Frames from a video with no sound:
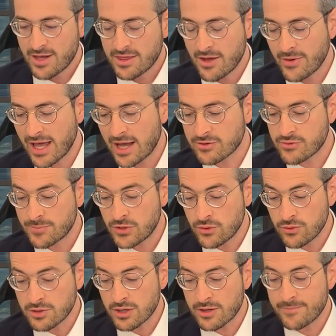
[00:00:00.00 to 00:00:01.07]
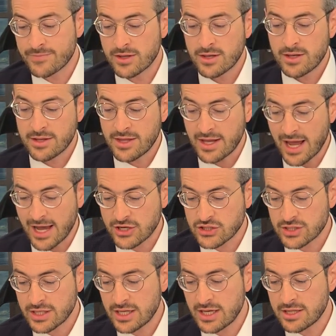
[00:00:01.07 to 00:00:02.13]
Then we had Rabbi Huda, that
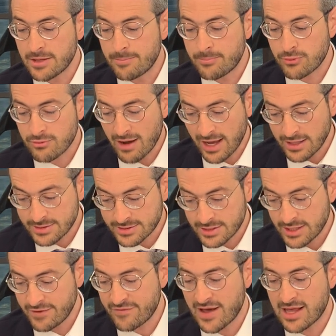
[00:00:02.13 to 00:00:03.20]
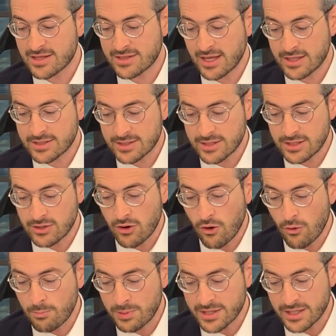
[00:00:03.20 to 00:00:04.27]
actually in the brisa he validates the
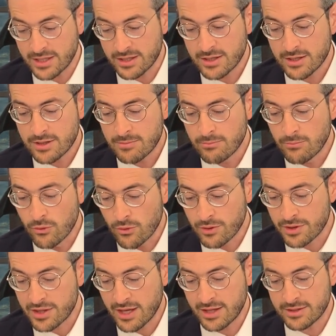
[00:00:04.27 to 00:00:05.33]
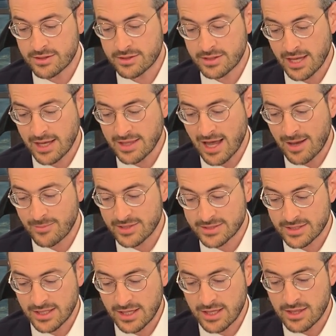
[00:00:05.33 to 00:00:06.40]
opening more than 10 amas
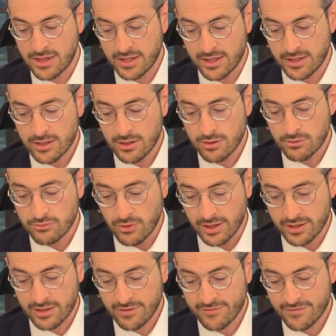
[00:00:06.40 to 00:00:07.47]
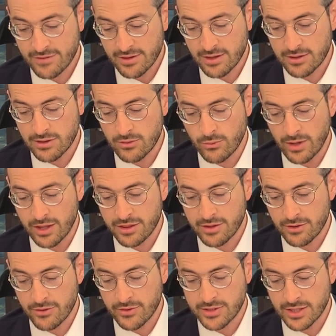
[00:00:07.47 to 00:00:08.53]
in the reichiv, in the width,
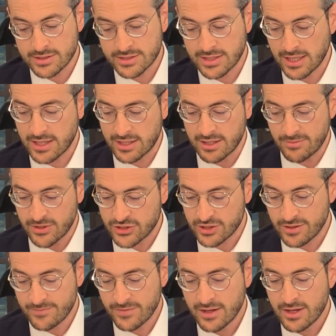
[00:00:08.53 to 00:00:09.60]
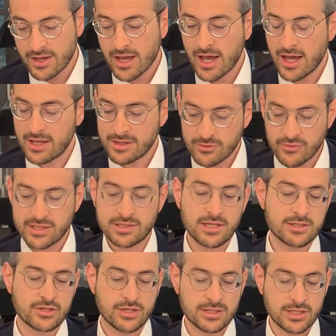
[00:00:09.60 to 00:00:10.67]
although he doesn't say that in the Mishnah. And the reason
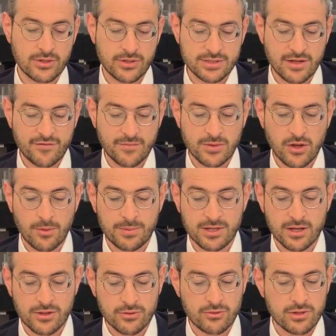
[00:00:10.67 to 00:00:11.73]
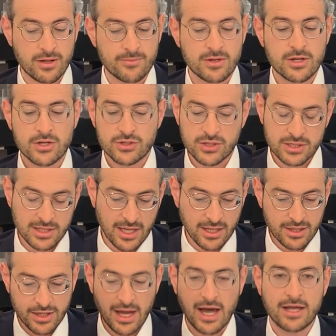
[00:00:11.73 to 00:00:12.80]
is because he learns that from the opening of the ulam, just
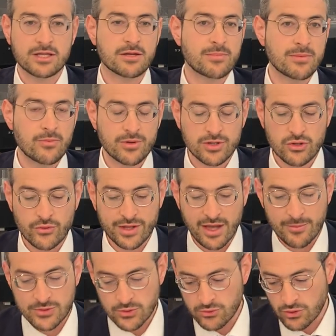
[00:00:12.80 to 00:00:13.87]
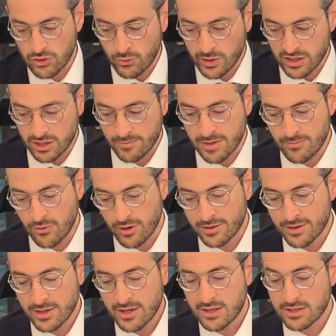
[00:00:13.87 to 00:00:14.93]
like the height could be more than 20 amas to the width could be more.
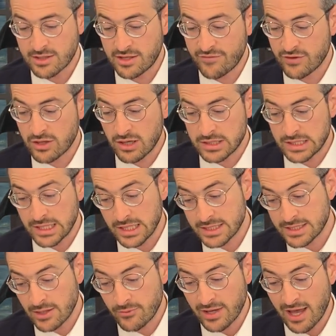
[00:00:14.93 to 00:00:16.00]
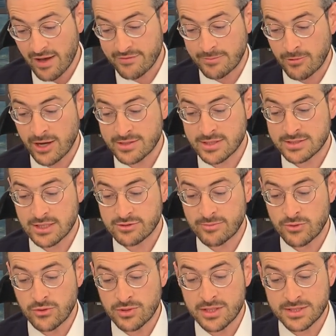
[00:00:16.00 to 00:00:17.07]
The difficulty is that we have a brisa that says the
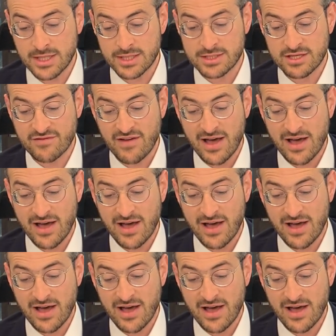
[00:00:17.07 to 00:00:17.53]
Behuda says it's